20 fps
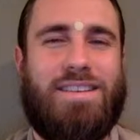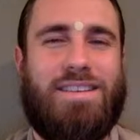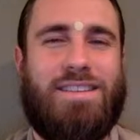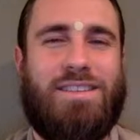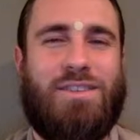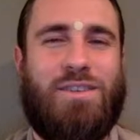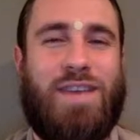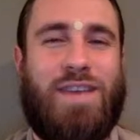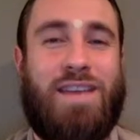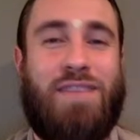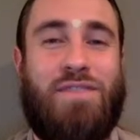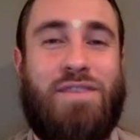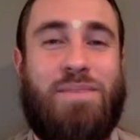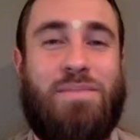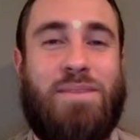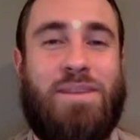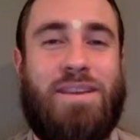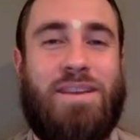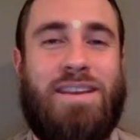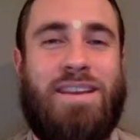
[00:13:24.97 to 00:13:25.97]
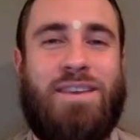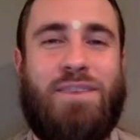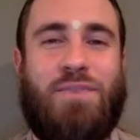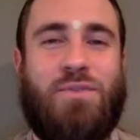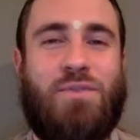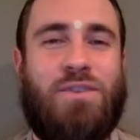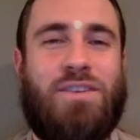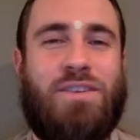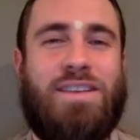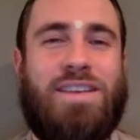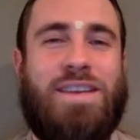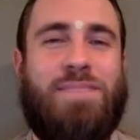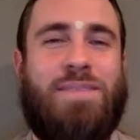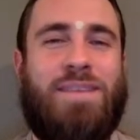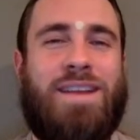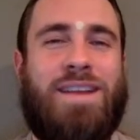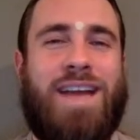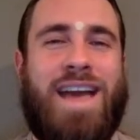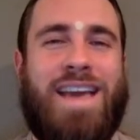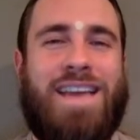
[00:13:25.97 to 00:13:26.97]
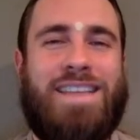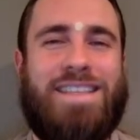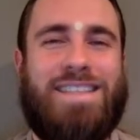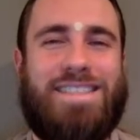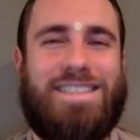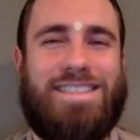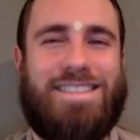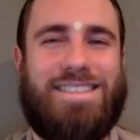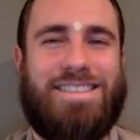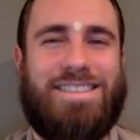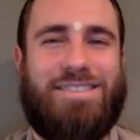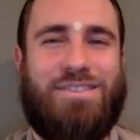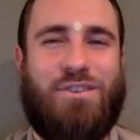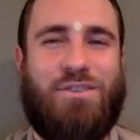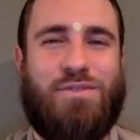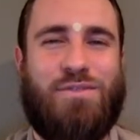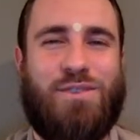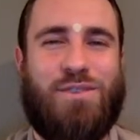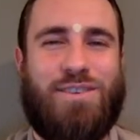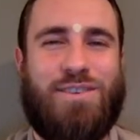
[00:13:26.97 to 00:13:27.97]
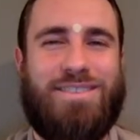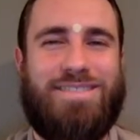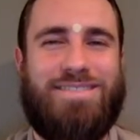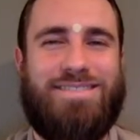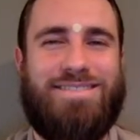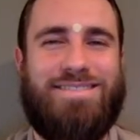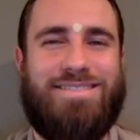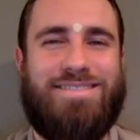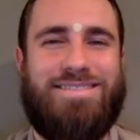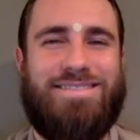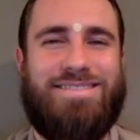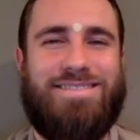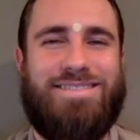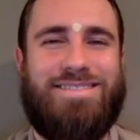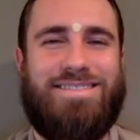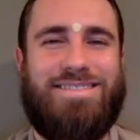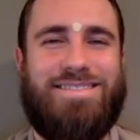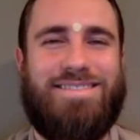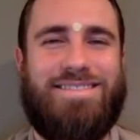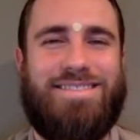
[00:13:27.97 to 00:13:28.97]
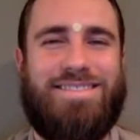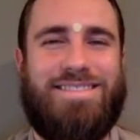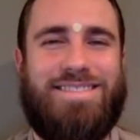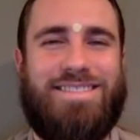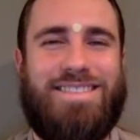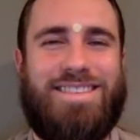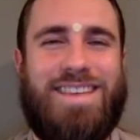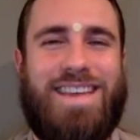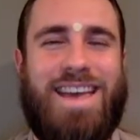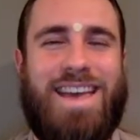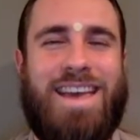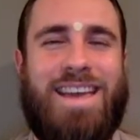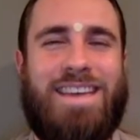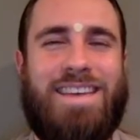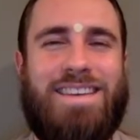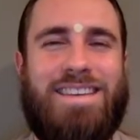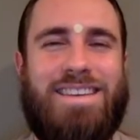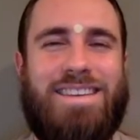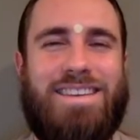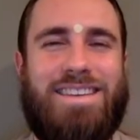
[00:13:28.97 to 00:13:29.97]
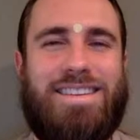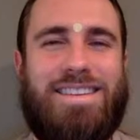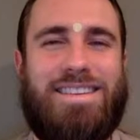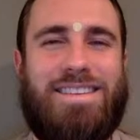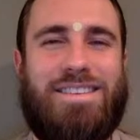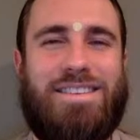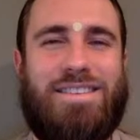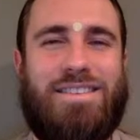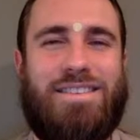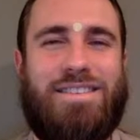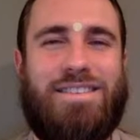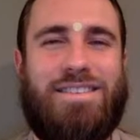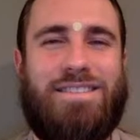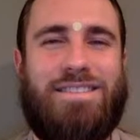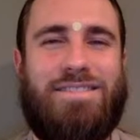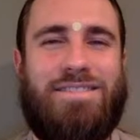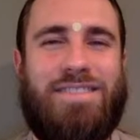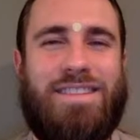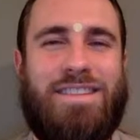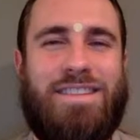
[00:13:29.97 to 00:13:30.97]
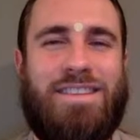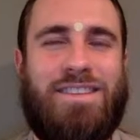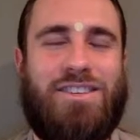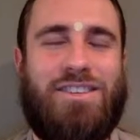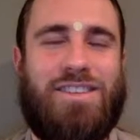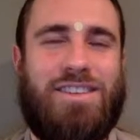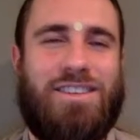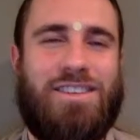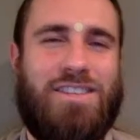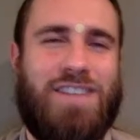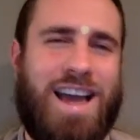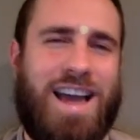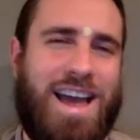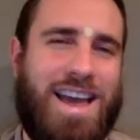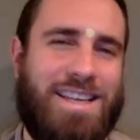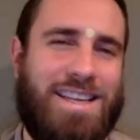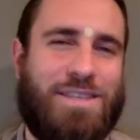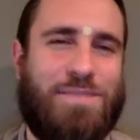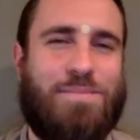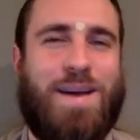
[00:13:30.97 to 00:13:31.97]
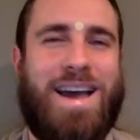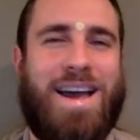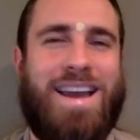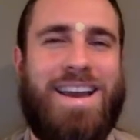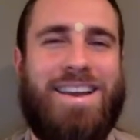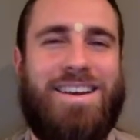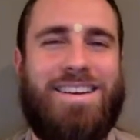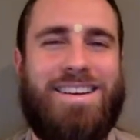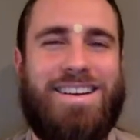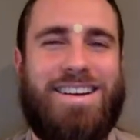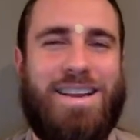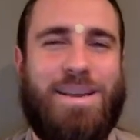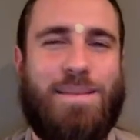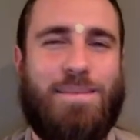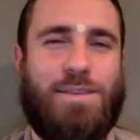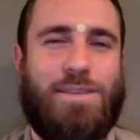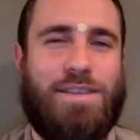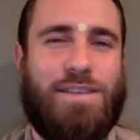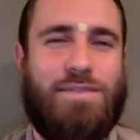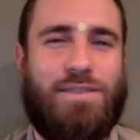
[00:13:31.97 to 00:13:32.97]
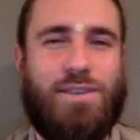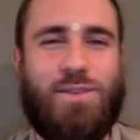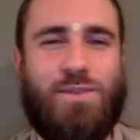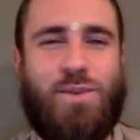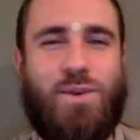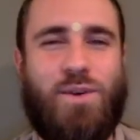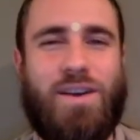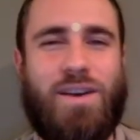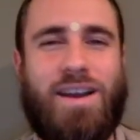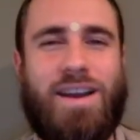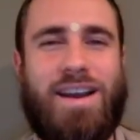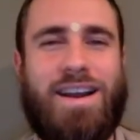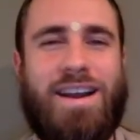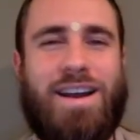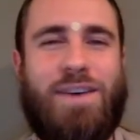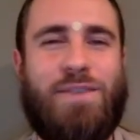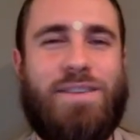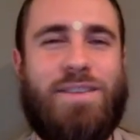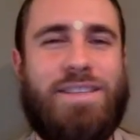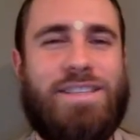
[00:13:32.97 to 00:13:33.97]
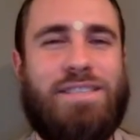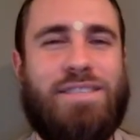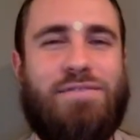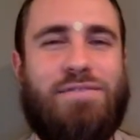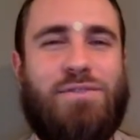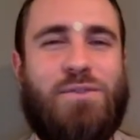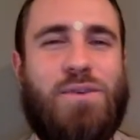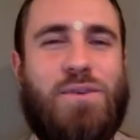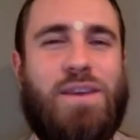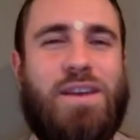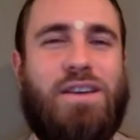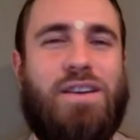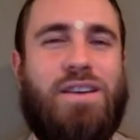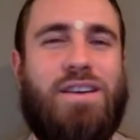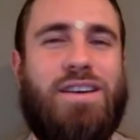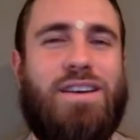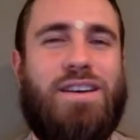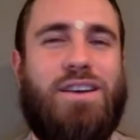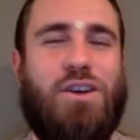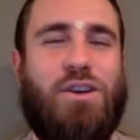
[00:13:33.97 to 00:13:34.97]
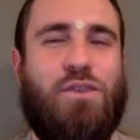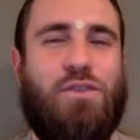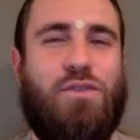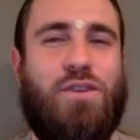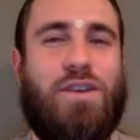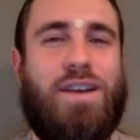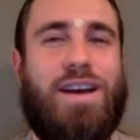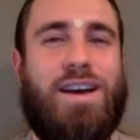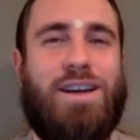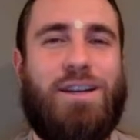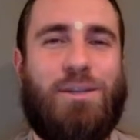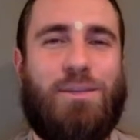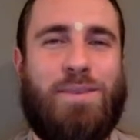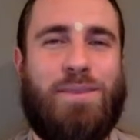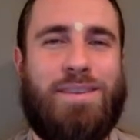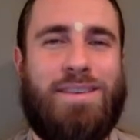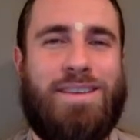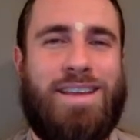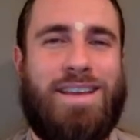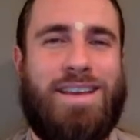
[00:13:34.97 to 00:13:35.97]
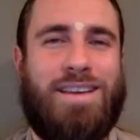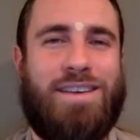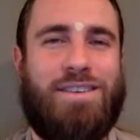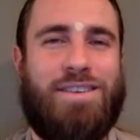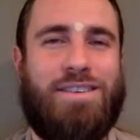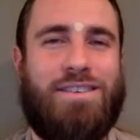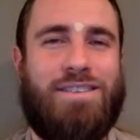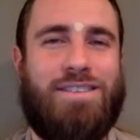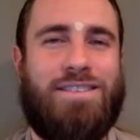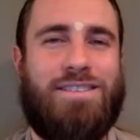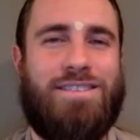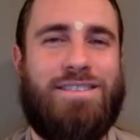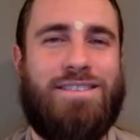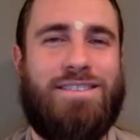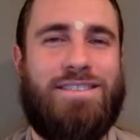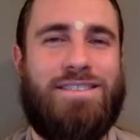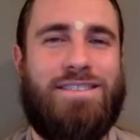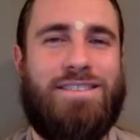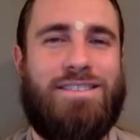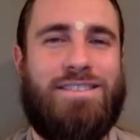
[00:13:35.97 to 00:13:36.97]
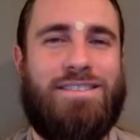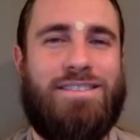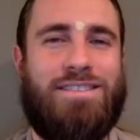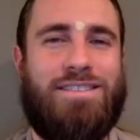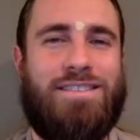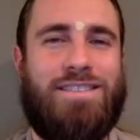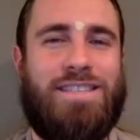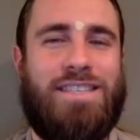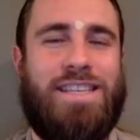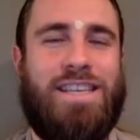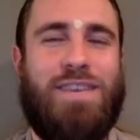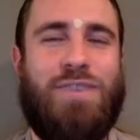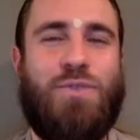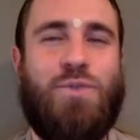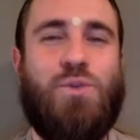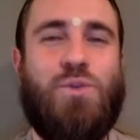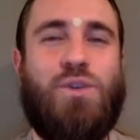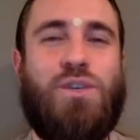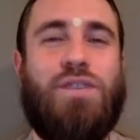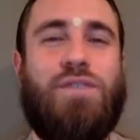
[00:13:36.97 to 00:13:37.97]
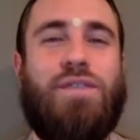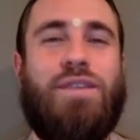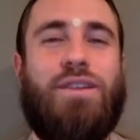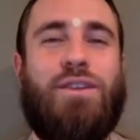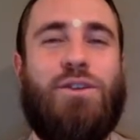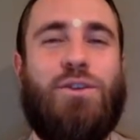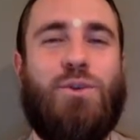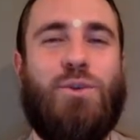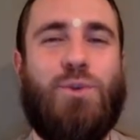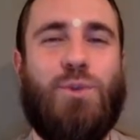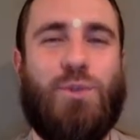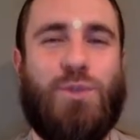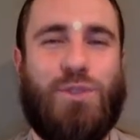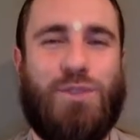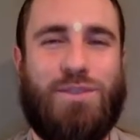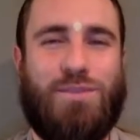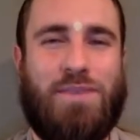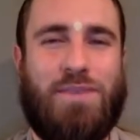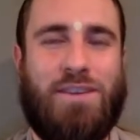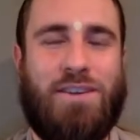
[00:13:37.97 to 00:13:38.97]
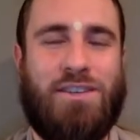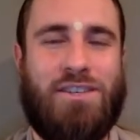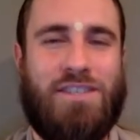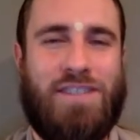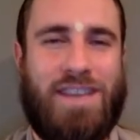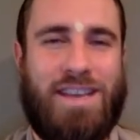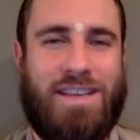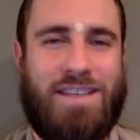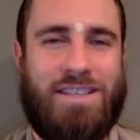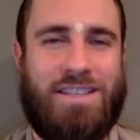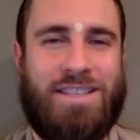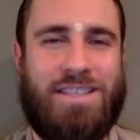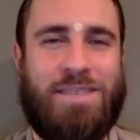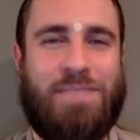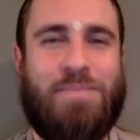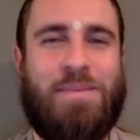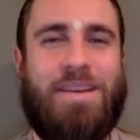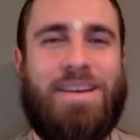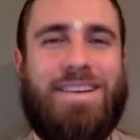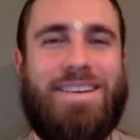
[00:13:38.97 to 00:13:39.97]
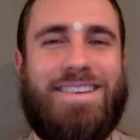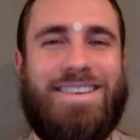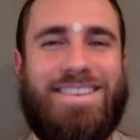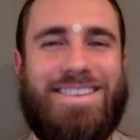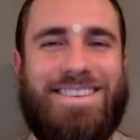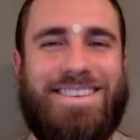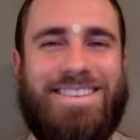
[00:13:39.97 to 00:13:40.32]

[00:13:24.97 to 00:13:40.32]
So everybody could not keep their eyes off her. And with this shy smile on her lips, she was walking around as if looking for a husband, like seeing who she will choose, because she had just appeared.